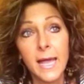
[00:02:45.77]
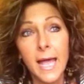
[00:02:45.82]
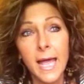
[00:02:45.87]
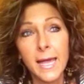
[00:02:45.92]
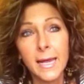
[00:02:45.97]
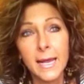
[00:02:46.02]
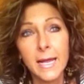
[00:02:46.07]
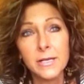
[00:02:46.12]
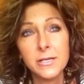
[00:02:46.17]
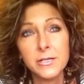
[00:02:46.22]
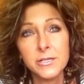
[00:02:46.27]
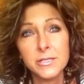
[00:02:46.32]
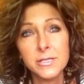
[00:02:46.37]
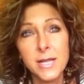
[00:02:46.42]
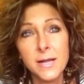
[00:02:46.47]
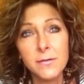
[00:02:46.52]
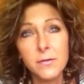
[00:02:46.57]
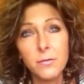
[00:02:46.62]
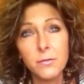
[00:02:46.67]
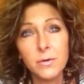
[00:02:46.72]
and I just
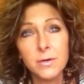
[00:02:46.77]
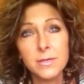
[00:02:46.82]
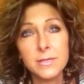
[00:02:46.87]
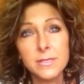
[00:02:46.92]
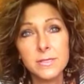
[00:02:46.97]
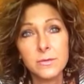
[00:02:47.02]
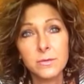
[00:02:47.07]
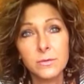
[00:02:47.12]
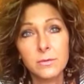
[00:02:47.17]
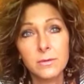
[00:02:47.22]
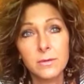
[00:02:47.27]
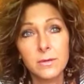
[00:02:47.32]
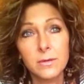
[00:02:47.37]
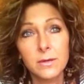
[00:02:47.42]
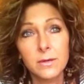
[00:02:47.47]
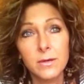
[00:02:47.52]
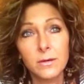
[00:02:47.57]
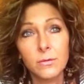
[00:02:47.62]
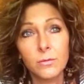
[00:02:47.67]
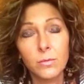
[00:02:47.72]
never was
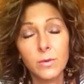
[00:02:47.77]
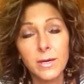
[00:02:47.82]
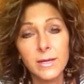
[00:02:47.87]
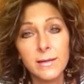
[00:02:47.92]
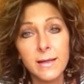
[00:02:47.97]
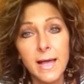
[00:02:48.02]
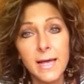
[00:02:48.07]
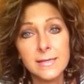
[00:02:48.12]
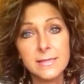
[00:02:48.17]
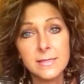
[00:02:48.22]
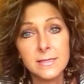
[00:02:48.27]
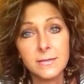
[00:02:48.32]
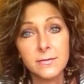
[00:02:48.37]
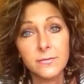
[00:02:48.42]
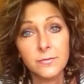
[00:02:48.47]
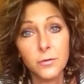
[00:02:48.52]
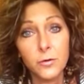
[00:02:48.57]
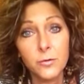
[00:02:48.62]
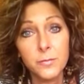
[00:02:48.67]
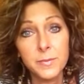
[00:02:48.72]
realizing the
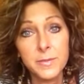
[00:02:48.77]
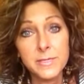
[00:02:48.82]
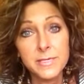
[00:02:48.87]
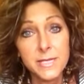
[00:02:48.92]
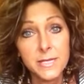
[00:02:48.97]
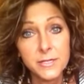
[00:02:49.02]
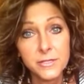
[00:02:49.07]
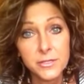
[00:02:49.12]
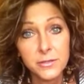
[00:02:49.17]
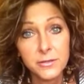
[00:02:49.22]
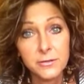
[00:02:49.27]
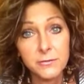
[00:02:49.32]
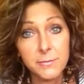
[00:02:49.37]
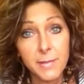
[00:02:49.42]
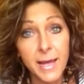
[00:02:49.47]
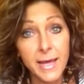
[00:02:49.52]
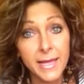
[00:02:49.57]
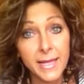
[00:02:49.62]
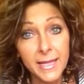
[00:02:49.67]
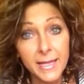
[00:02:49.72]
full potential of
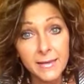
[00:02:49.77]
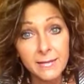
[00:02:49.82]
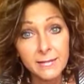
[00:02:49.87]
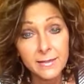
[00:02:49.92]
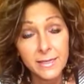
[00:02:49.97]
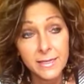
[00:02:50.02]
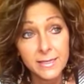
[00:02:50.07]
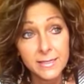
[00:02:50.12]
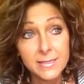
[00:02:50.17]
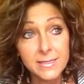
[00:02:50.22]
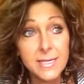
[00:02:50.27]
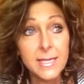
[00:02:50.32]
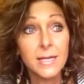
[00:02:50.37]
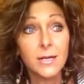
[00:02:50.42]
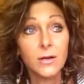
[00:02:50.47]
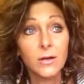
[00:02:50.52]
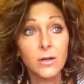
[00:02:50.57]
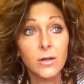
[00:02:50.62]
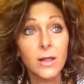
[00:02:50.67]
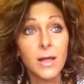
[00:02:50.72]
my healing
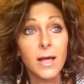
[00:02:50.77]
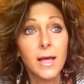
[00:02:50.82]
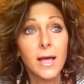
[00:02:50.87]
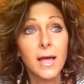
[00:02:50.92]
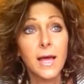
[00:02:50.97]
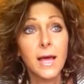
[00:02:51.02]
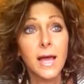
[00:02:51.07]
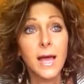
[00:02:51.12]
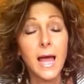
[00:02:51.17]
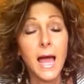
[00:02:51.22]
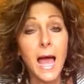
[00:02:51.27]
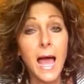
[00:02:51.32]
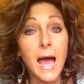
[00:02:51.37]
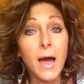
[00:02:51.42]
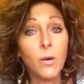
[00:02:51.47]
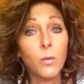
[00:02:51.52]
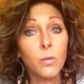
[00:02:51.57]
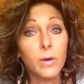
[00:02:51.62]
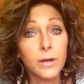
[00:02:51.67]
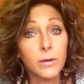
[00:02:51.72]
until
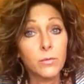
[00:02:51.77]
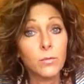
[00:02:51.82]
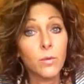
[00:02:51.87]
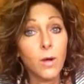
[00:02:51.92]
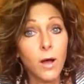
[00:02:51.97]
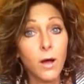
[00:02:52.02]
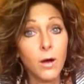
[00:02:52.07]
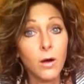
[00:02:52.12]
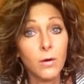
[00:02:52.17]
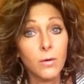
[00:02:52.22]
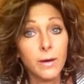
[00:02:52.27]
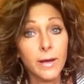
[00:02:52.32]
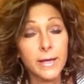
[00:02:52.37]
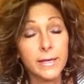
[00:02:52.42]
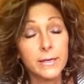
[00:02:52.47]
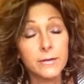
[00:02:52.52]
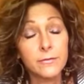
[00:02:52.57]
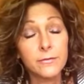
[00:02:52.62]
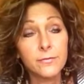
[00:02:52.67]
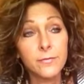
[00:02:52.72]
I went raw. And
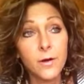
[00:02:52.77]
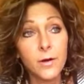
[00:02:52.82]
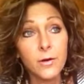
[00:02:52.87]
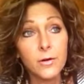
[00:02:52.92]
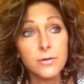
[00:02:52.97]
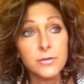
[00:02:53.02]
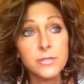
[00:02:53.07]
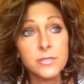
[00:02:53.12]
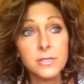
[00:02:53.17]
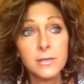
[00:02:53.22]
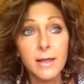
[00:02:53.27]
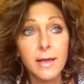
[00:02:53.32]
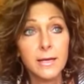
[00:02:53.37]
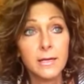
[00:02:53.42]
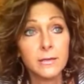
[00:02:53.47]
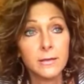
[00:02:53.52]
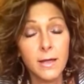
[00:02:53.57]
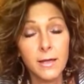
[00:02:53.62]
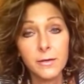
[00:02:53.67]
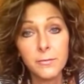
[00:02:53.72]
at first, like a
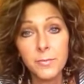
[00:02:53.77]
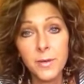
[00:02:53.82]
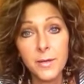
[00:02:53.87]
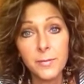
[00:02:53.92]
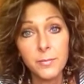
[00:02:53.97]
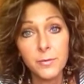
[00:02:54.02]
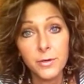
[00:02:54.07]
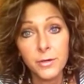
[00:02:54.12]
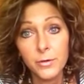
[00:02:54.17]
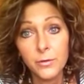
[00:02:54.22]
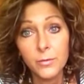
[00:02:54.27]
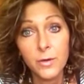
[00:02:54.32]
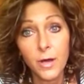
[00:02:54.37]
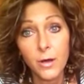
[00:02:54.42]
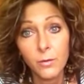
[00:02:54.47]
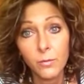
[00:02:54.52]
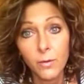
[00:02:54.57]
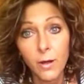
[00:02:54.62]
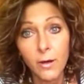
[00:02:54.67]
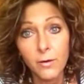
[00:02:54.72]
lot of people who
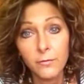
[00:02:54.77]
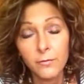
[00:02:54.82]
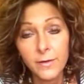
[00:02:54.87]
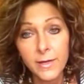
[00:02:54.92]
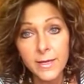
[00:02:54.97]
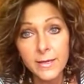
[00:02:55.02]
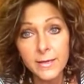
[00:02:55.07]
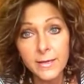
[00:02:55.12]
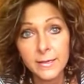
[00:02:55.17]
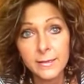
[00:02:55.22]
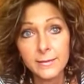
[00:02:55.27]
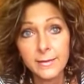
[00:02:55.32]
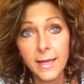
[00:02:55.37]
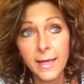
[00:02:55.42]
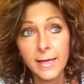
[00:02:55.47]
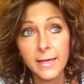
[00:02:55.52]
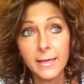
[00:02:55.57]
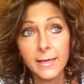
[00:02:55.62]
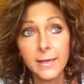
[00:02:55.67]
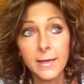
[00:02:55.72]
go raw vegan,
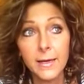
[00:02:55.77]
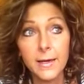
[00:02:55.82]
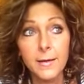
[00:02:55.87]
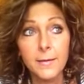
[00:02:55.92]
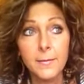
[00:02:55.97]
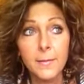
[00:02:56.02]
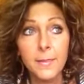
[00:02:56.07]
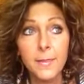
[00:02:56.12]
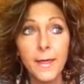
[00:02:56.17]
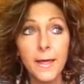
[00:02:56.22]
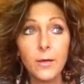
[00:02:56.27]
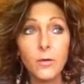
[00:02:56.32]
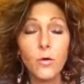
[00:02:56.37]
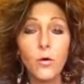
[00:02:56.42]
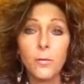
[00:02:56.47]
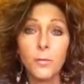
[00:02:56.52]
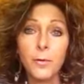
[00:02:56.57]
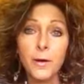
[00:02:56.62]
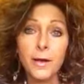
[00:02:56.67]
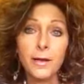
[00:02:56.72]
they they
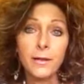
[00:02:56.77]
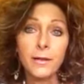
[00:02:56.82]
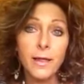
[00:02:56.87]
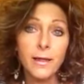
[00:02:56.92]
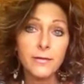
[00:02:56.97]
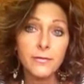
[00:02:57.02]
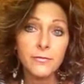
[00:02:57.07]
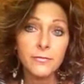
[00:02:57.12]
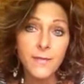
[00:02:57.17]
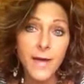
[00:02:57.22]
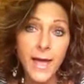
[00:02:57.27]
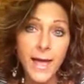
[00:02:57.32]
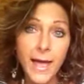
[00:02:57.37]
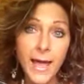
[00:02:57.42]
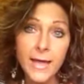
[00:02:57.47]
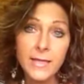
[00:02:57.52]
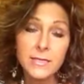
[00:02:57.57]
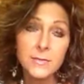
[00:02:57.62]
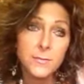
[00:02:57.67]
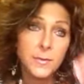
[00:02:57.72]
incorporate a lot of
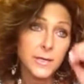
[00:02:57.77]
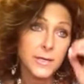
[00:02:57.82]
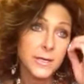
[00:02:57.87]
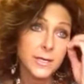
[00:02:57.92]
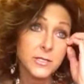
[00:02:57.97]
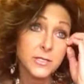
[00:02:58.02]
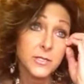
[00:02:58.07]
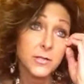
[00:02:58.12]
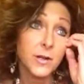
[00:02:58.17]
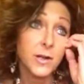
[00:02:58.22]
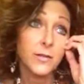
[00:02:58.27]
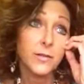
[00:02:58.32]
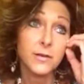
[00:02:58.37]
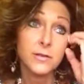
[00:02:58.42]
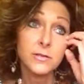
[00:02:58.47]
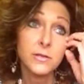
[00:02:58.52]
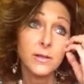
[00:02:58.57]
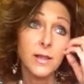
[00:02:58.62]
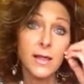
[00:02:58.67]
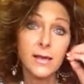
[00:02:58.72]
fats because you know
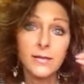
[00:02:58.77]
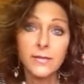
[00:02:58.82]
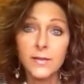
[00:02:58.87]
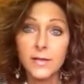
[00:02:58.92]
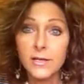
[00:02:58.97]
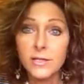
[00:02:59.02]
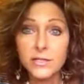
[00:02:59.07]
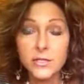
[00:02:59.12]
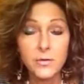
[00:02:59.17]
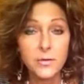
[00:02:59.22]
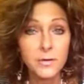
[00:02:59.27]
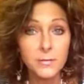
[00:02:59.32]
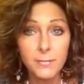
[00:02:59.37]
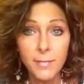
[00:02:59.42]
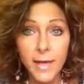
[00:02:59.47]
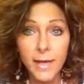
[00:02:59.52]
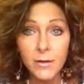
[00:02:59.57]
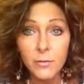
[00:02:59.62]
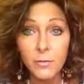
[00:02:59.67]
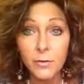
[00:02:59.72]
there's a lot of things you can
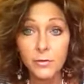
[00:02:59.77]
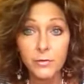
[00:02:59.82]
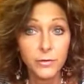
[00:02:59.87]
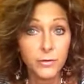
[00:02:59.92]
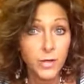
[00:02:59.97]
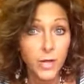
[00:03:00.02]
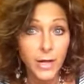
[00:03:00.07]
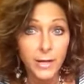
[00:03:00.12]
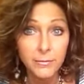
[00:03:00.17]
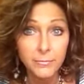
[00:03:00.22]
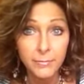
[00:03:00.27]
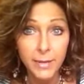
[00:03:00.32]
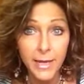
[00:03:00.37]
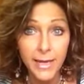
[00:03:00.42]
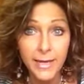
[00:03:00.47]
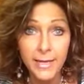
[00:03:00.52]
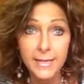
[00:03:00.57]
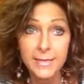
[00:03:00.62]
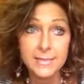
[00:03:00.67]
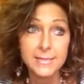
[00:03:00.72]
make with nut
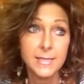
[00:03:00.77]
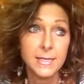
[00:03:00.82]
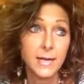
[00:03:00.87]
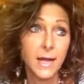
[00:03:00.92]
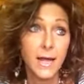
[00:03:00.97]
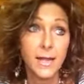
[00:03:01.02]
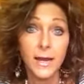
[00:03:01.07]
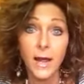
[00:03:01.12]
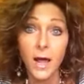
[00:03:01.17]
base and, and